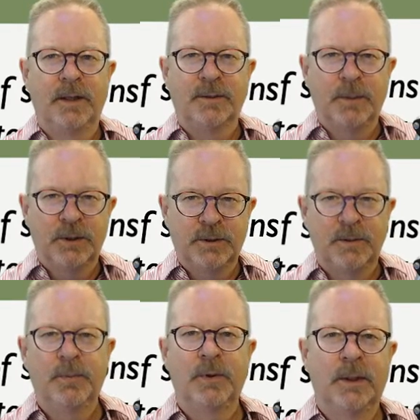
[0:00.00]
It's much
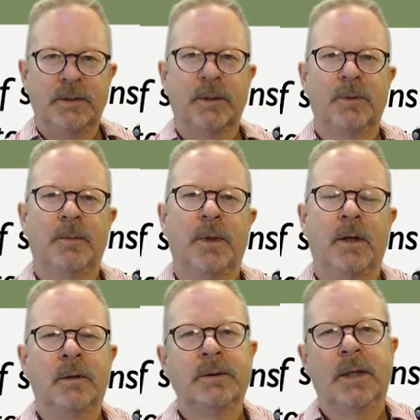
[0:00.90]
simpler than some of the
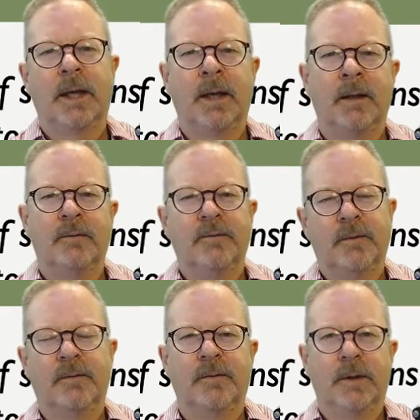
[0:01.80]
models, and
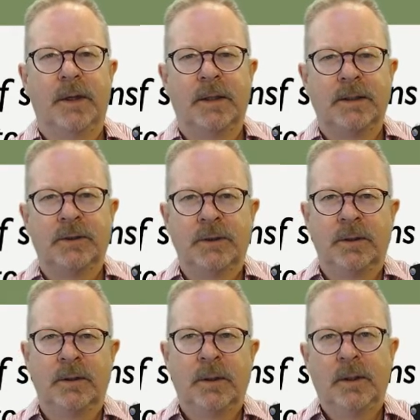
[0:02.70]
it's
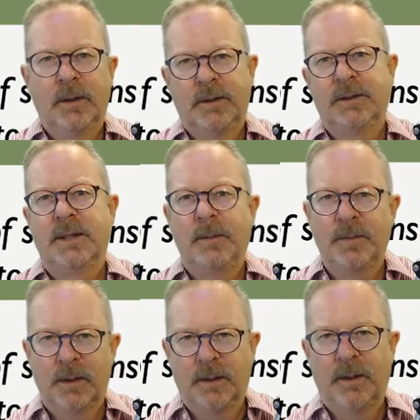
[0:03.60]
actually the
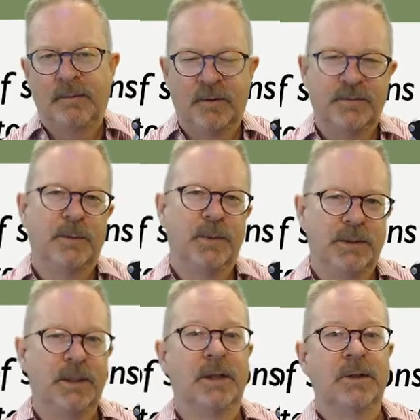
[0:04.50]
same level of
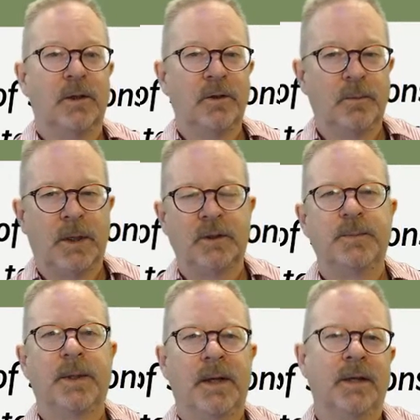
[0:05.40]
simplicity as other
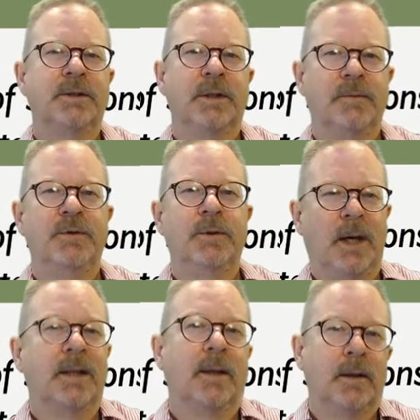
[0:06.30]
models, but it actually gives you,
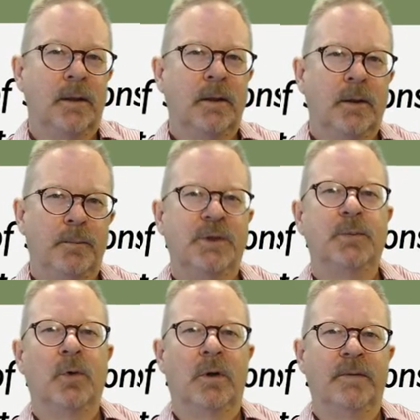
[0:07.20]
I think,
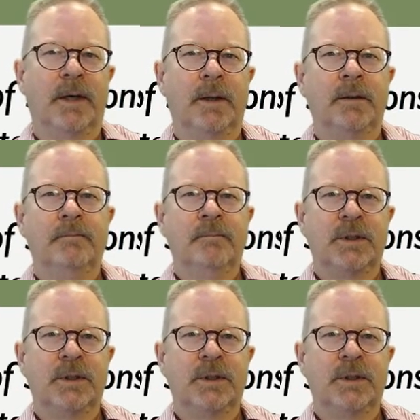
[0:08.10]
much more of a